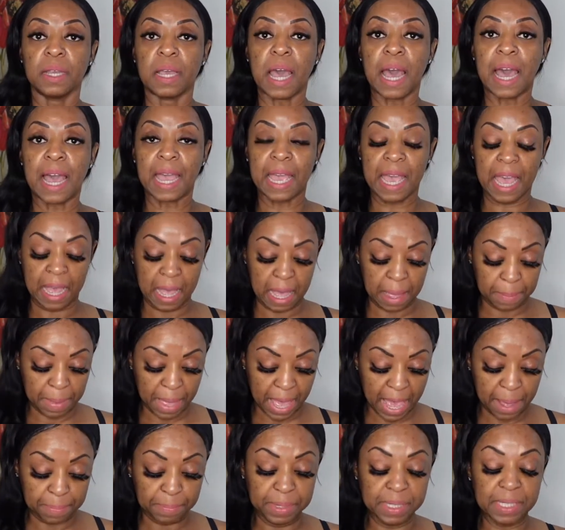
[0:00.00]
I'm
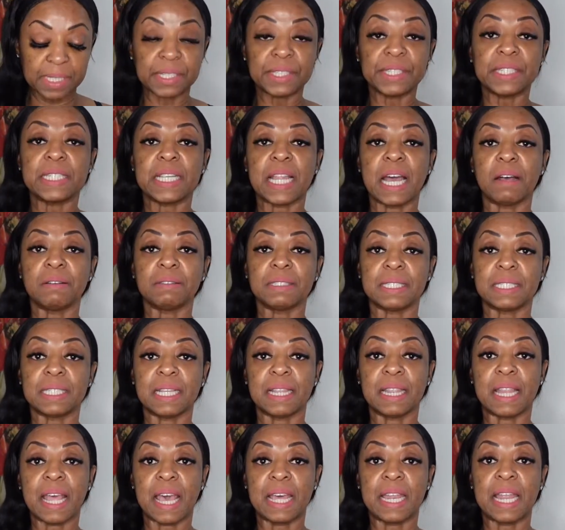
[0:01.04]
happy to announce
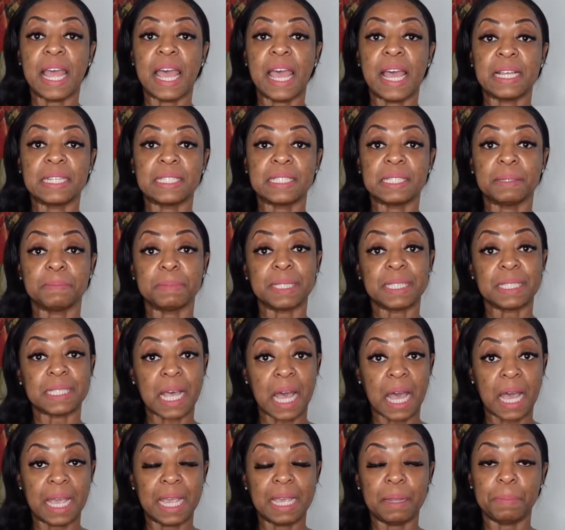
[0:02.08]
that that has
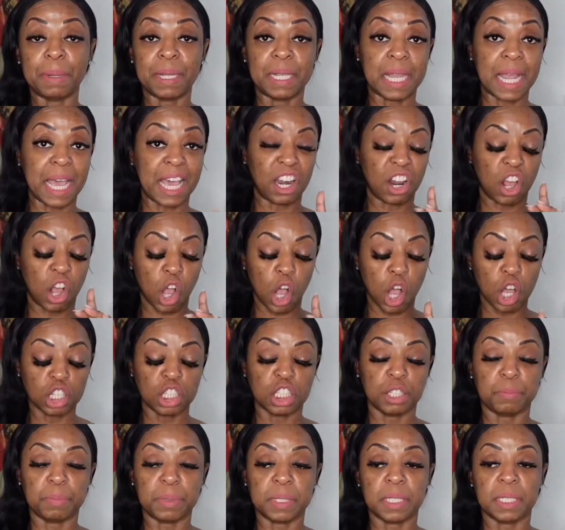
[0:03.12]
subsided, but not
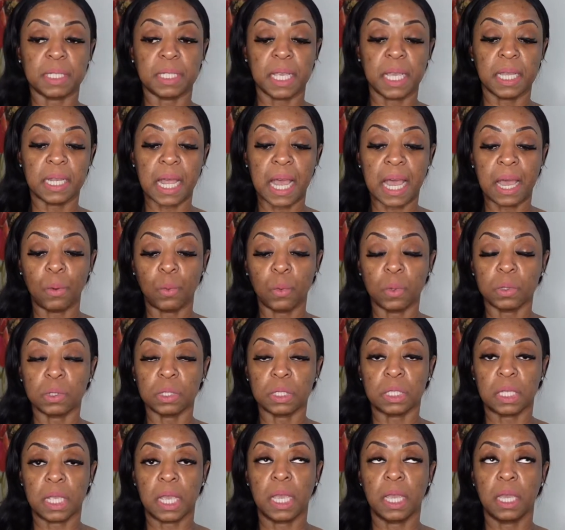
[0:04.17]
100%. I will
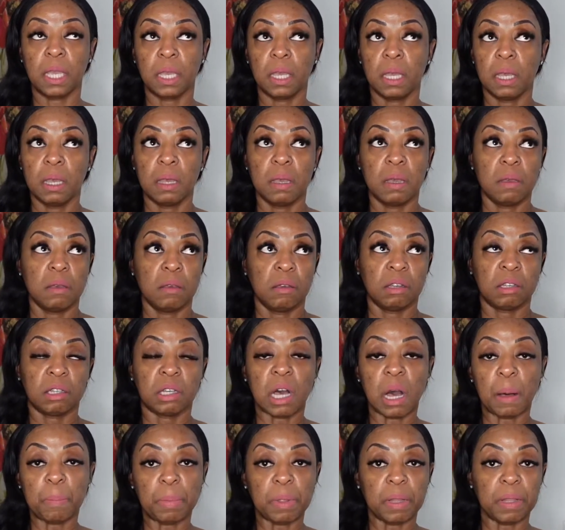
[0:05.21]
say a
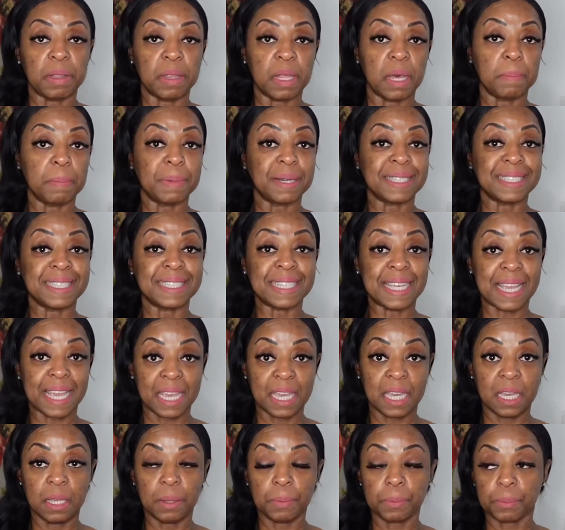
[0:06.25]
couple of them a
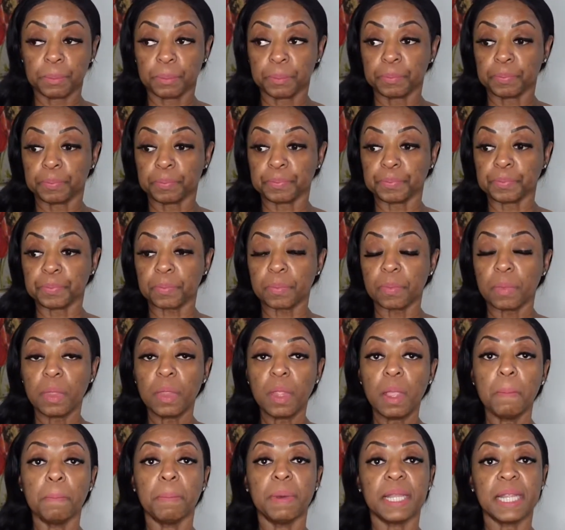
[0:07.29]
day,
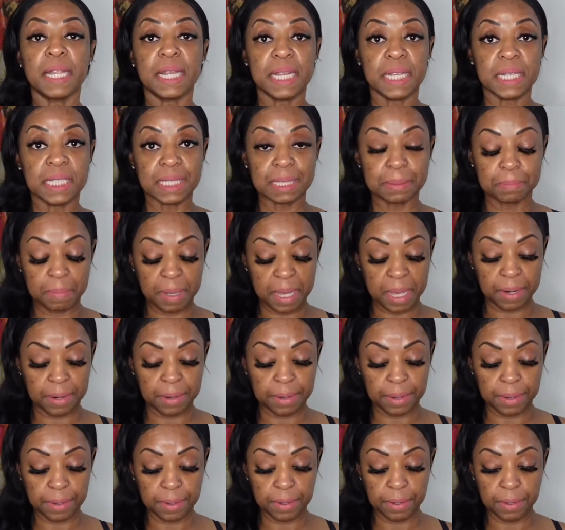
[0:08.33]
but it is
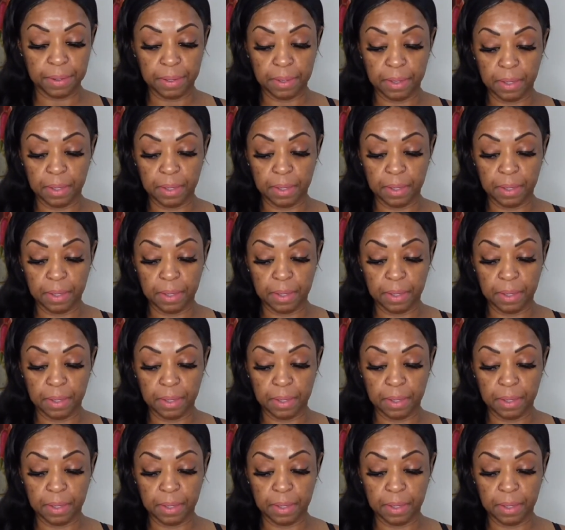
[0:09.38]
better.